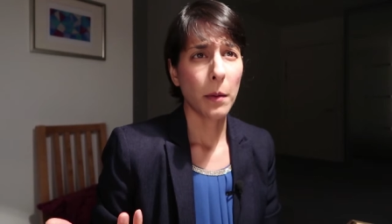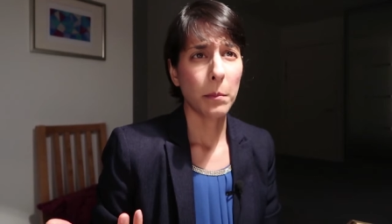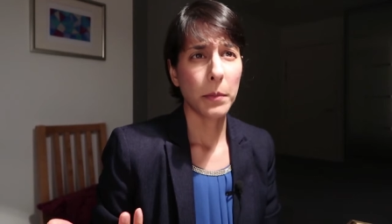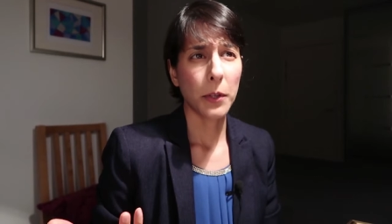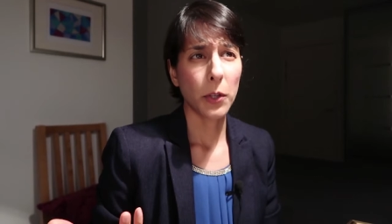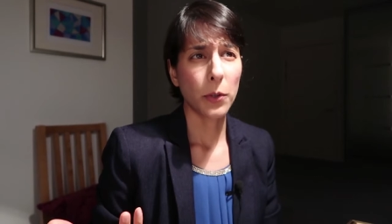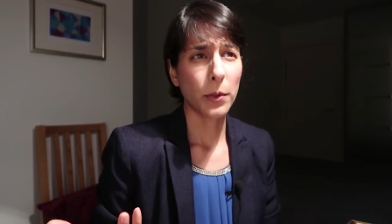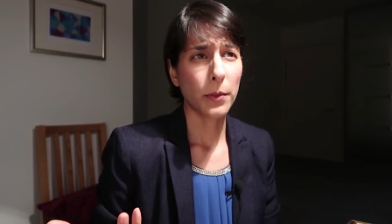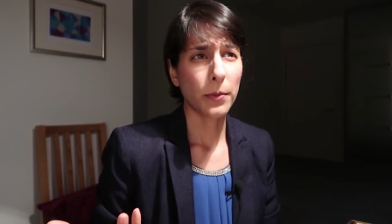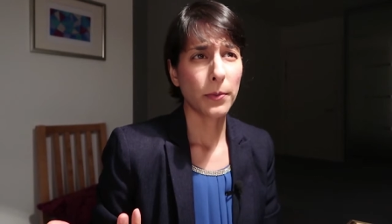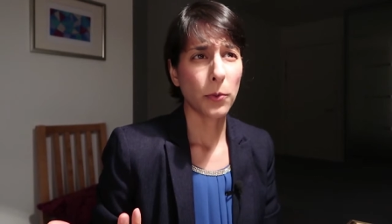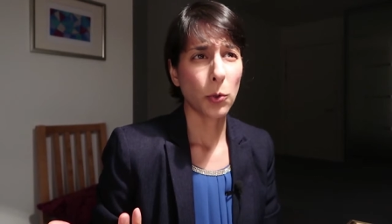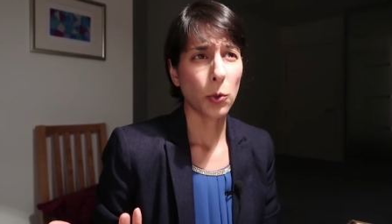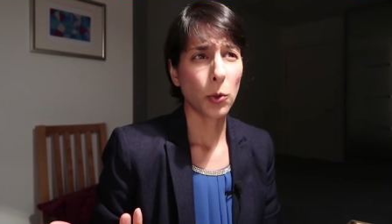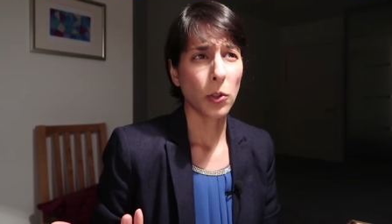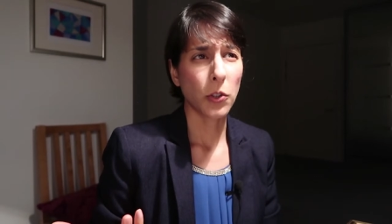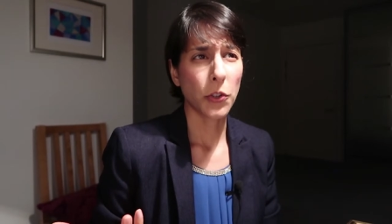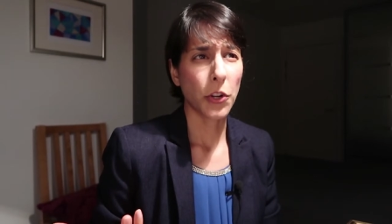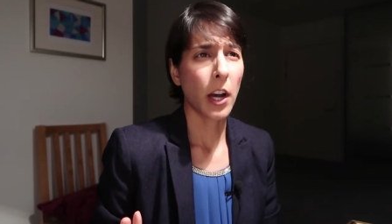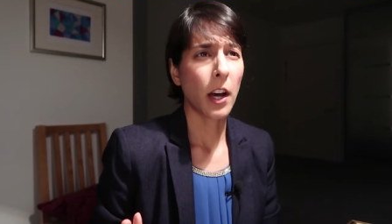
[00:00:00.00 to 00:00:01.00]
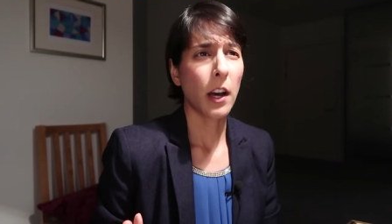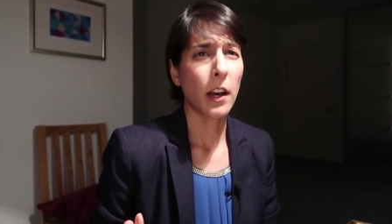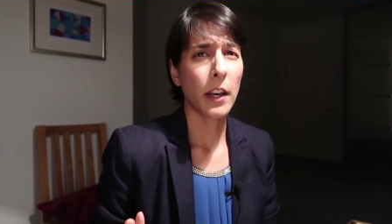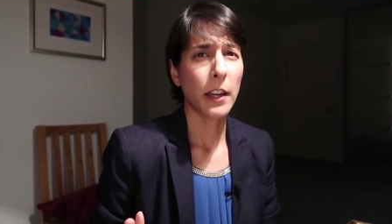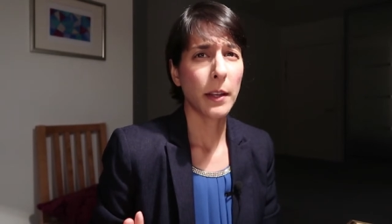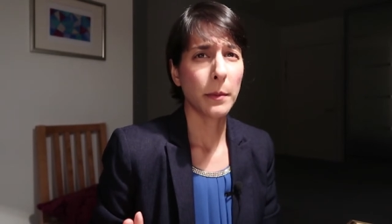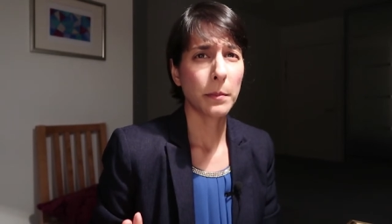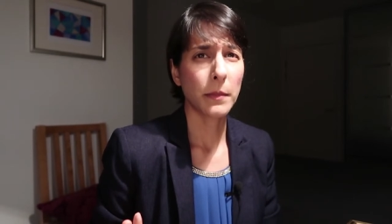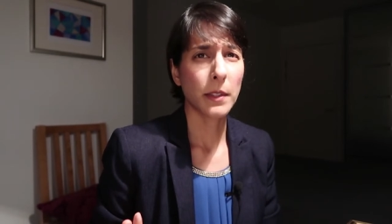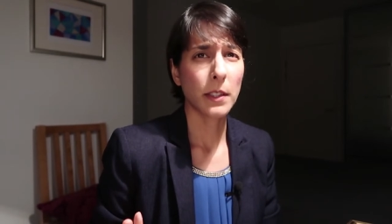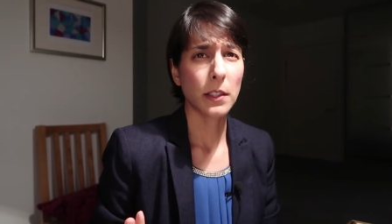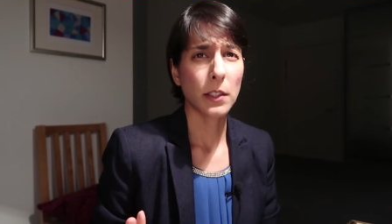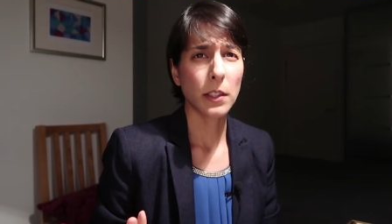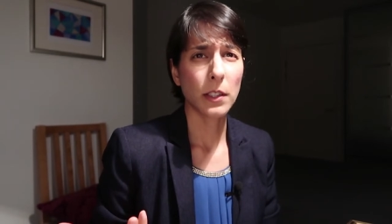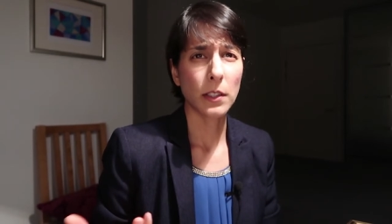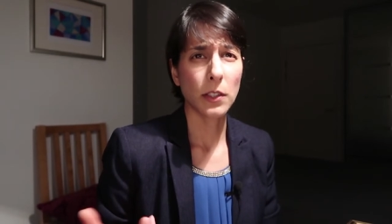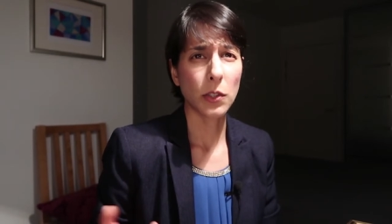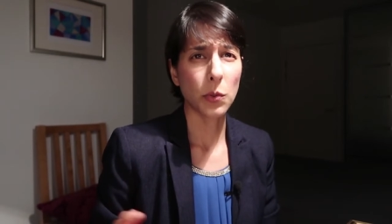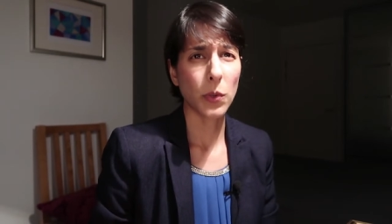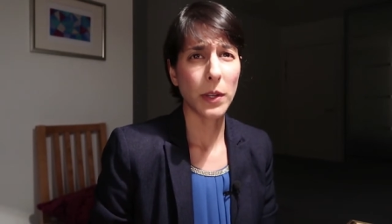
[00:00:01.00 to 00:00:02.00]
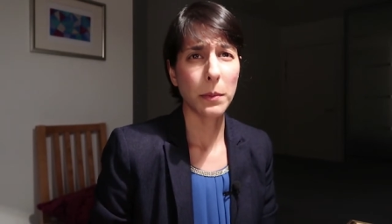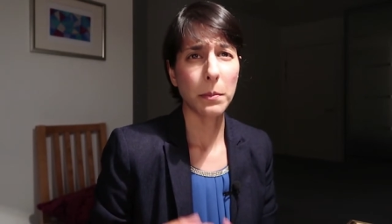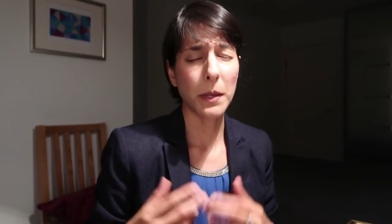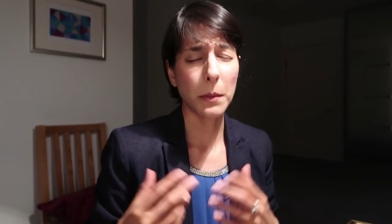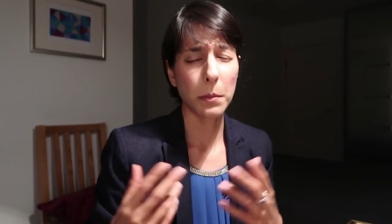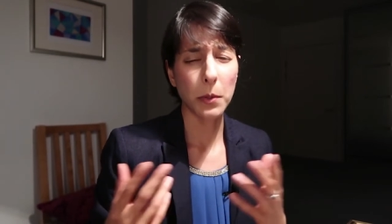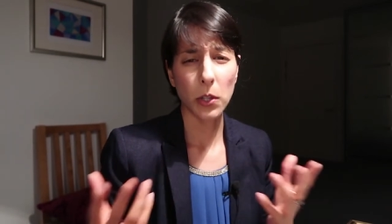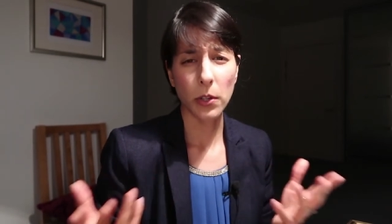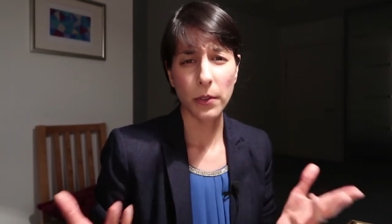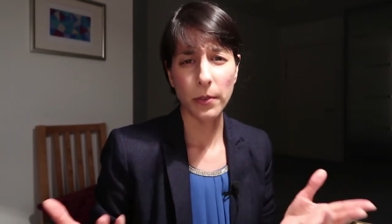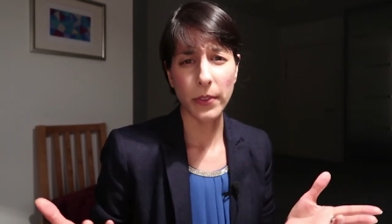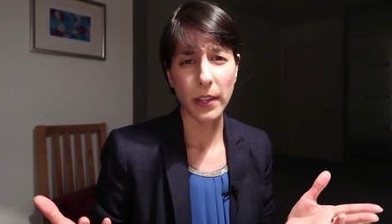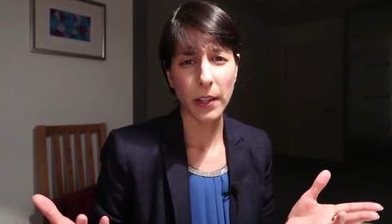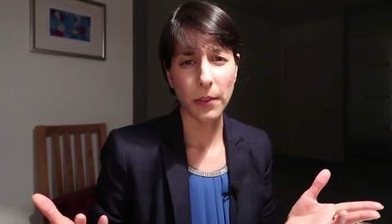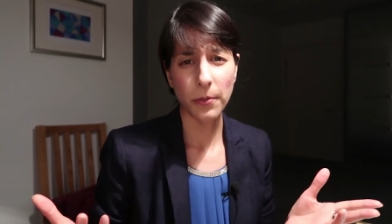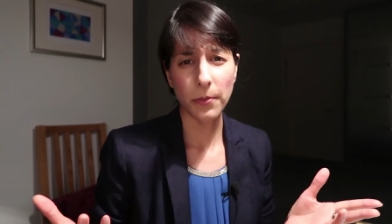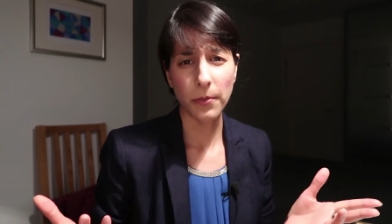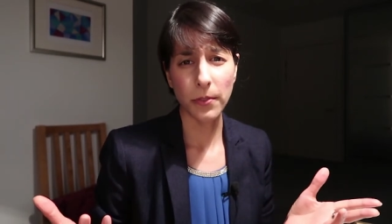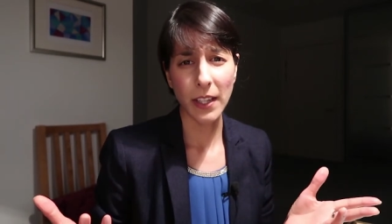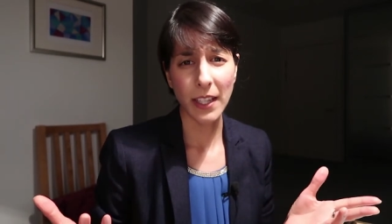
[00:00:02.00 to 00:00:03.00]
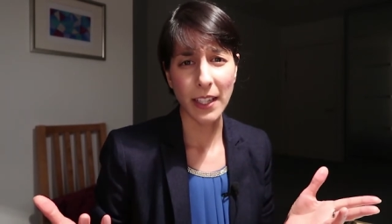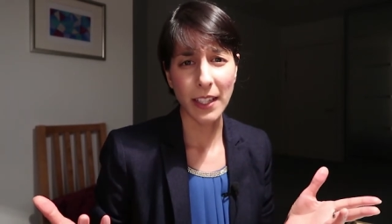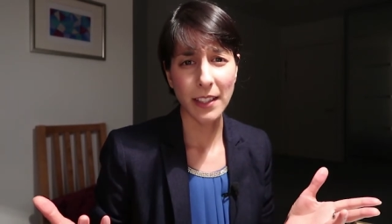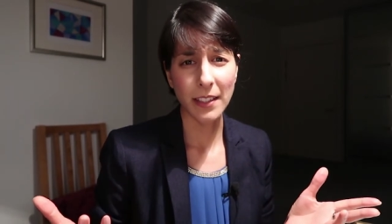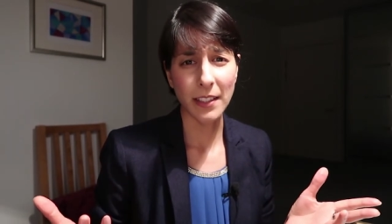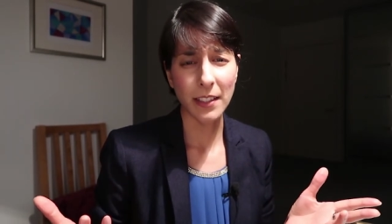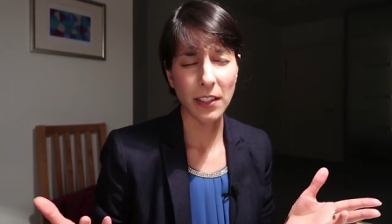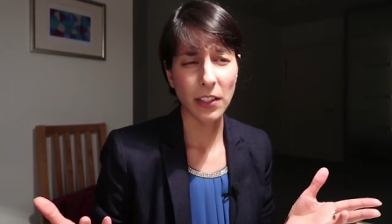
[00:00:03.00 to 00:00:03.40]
beautiful times to sweep people off their feet.